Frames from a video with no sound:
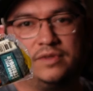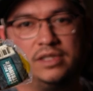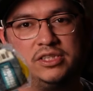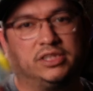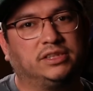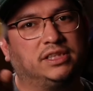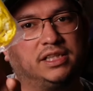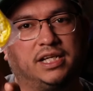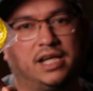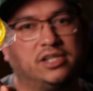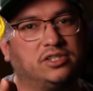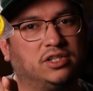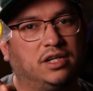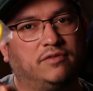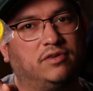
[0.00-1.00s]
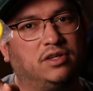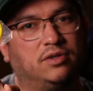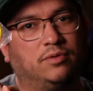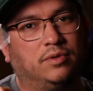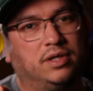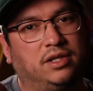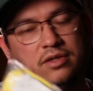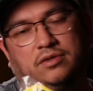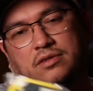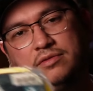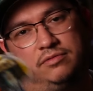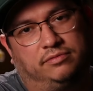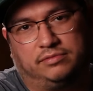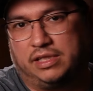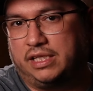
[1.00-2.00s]
just in case. You never know when you
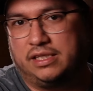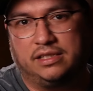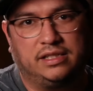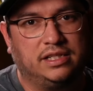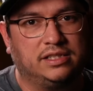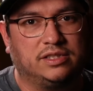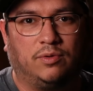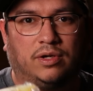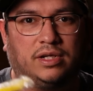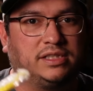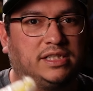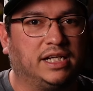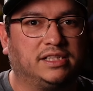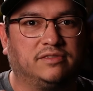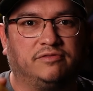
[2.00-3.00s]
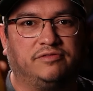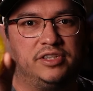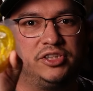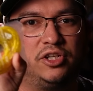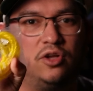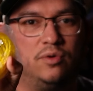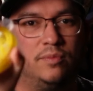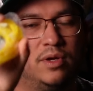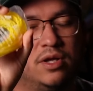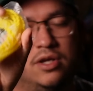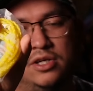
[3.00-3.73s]
get the need to want to take some fish home,